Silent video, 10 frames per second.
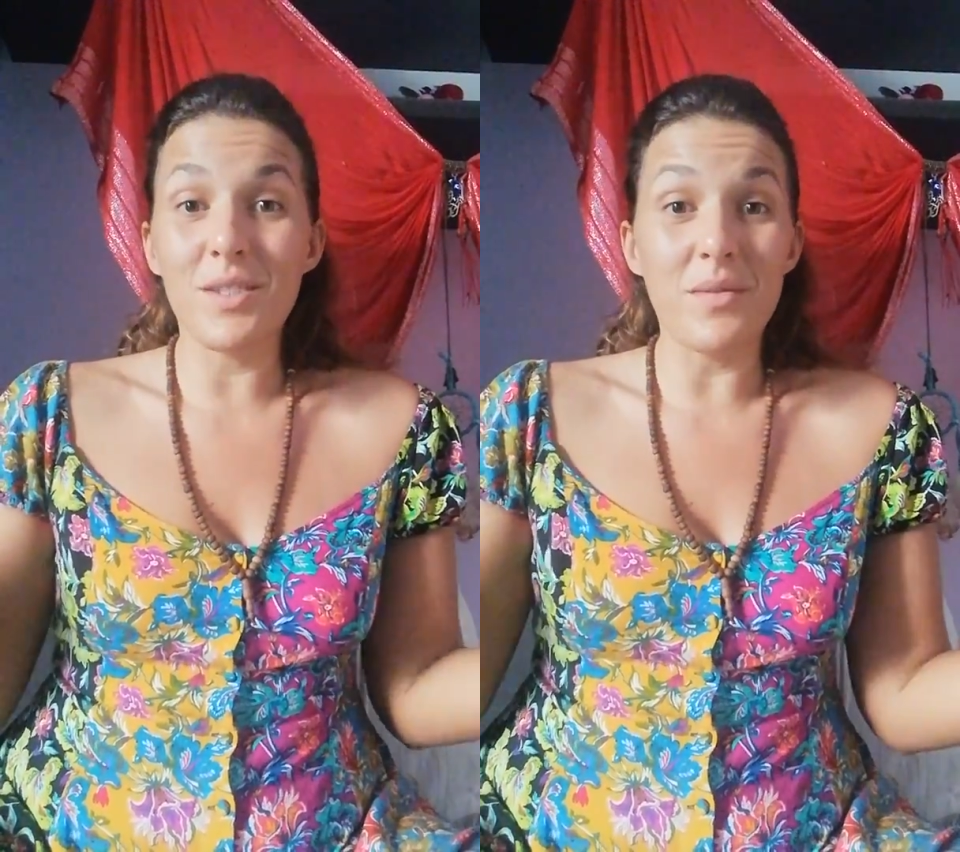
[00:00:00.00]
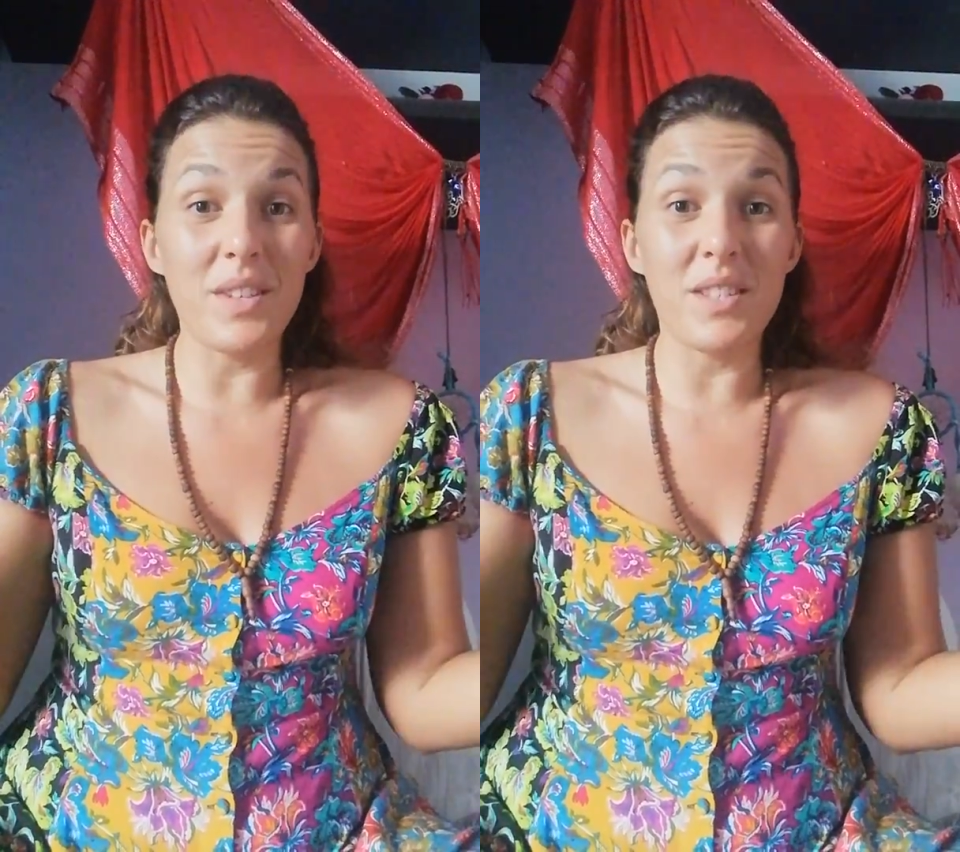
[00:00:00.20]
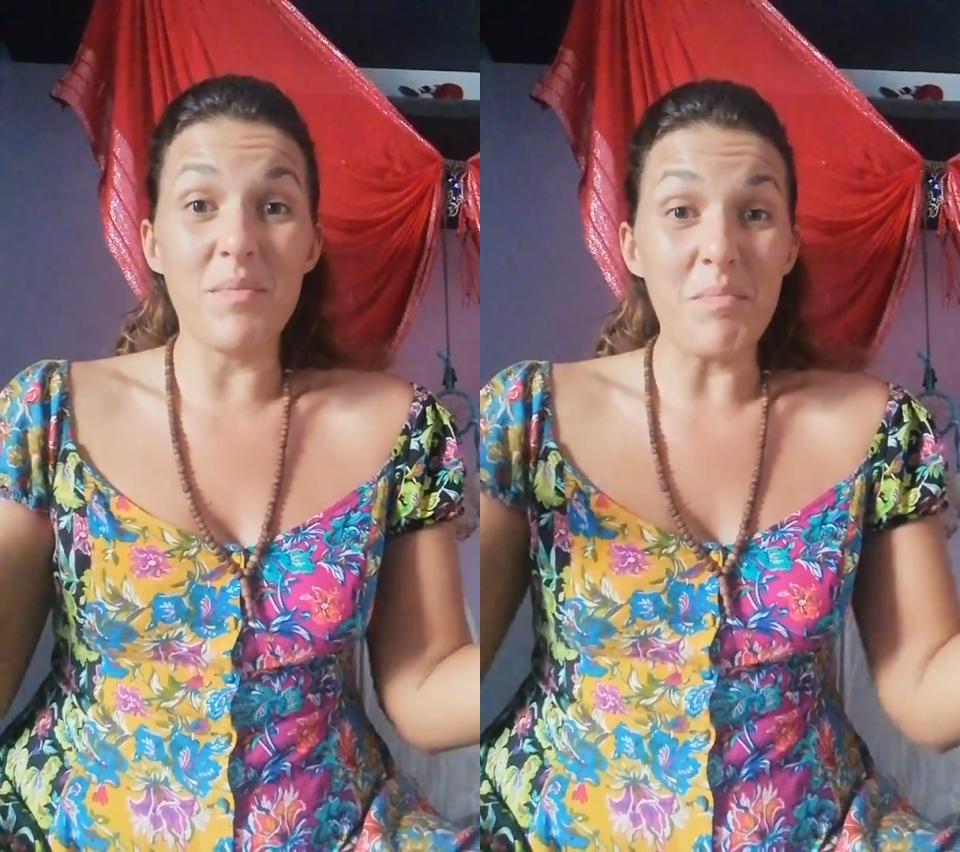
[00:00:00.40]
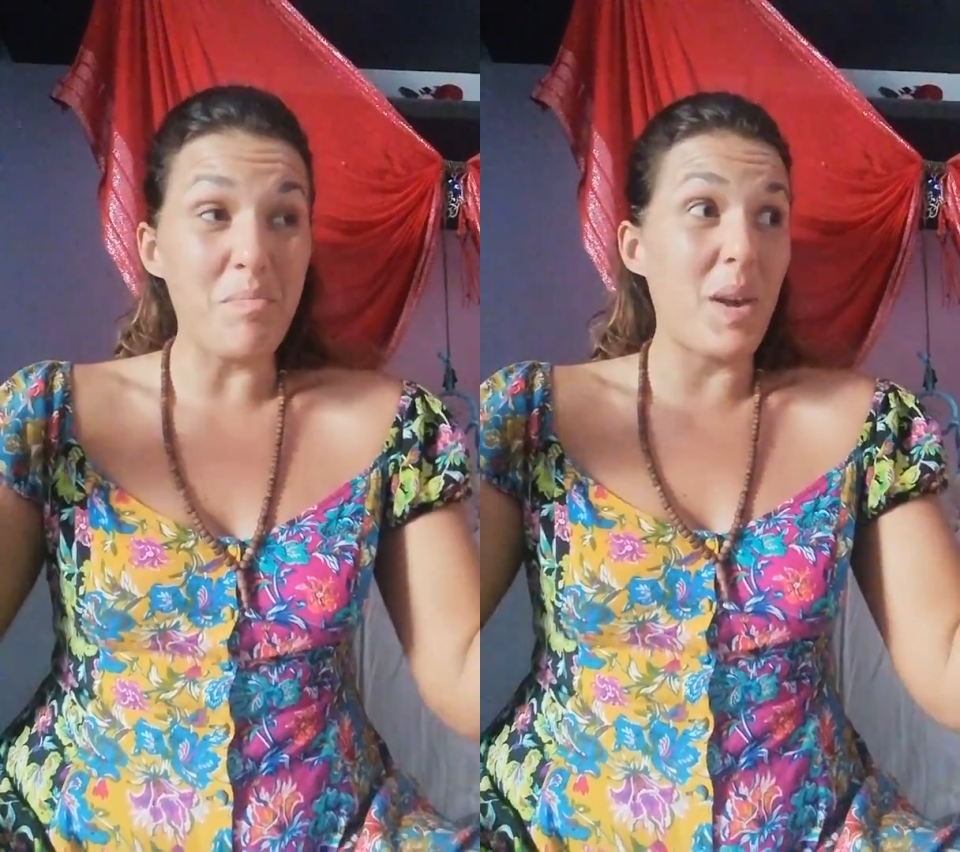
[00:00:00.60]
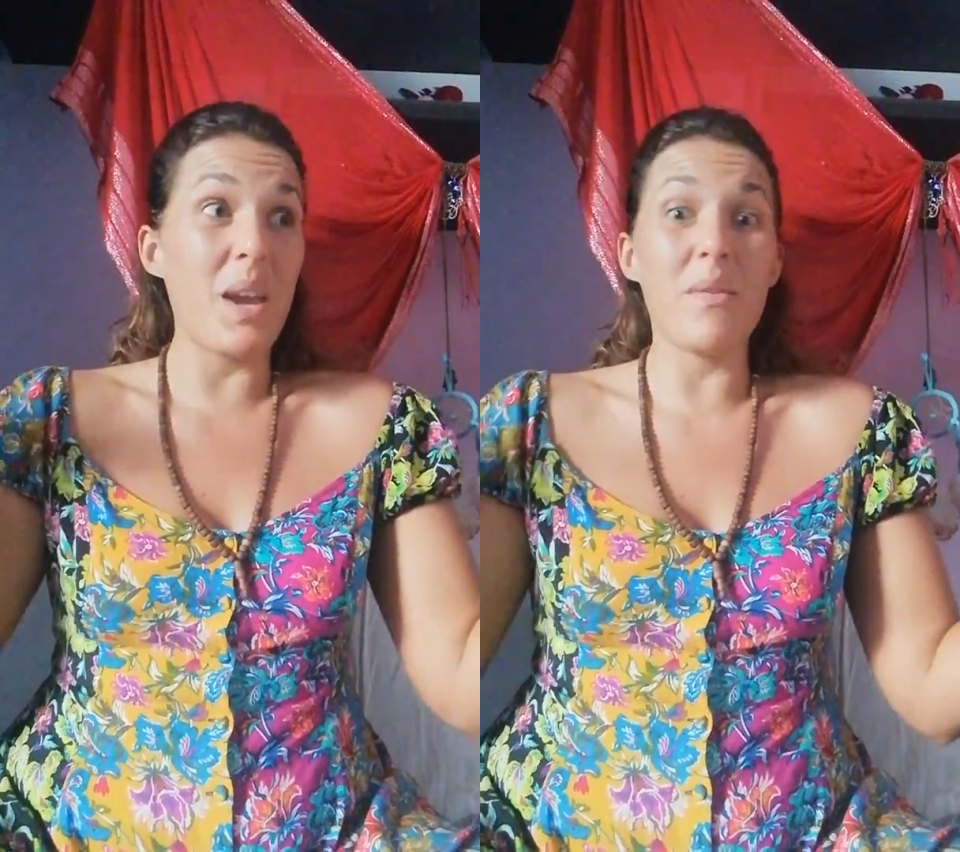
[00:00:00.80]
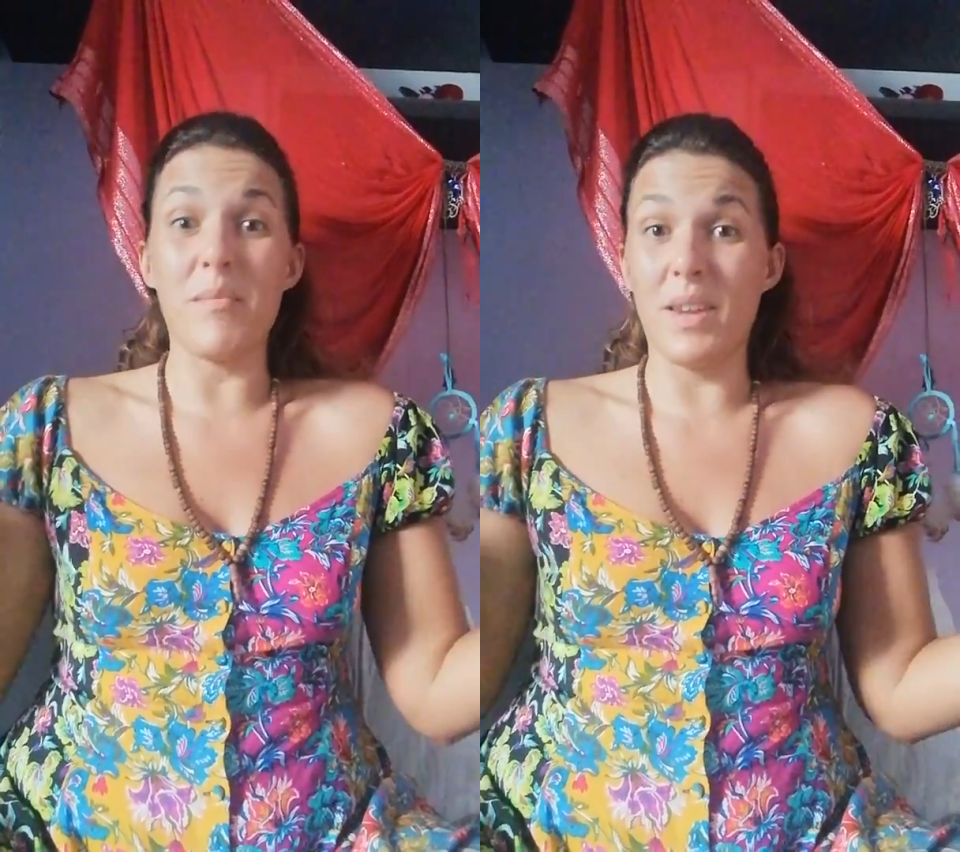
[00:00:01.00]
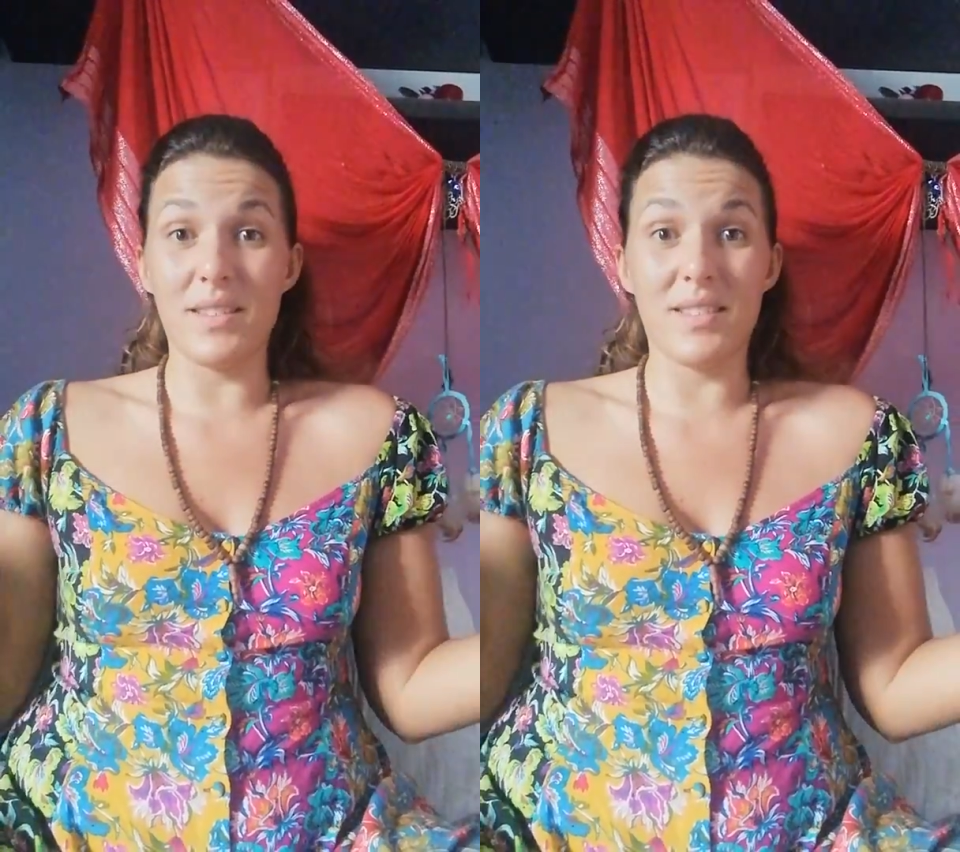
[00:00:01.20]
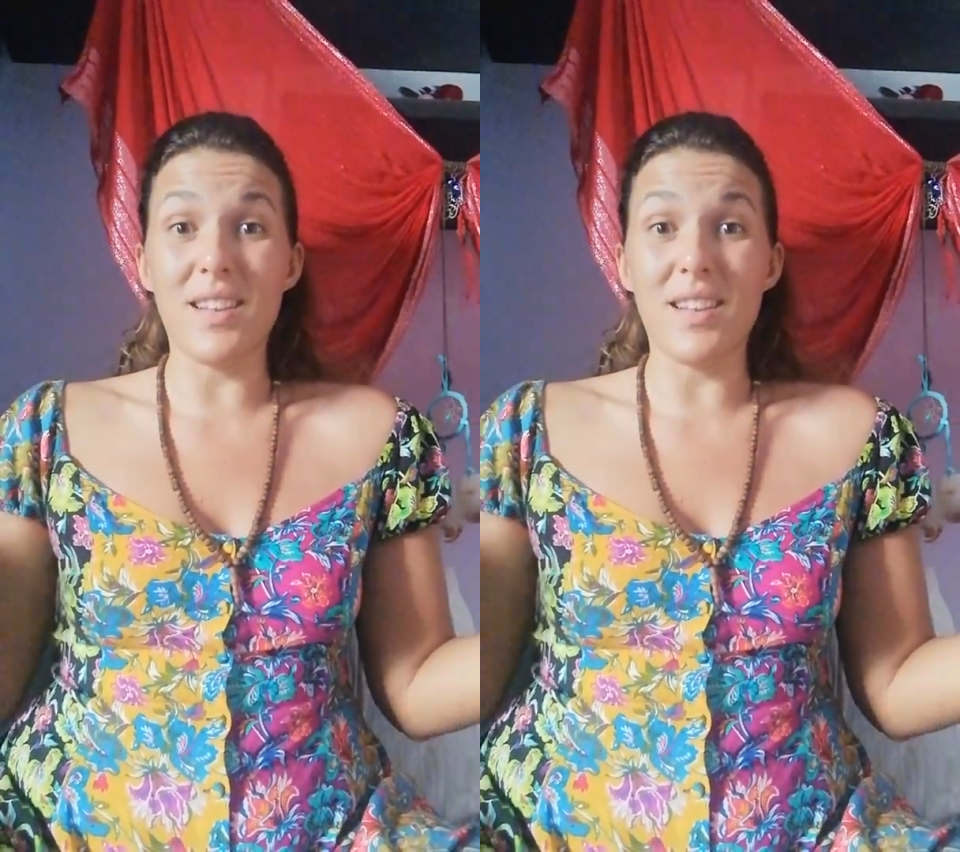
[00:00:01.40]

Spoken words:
to visit pyramids.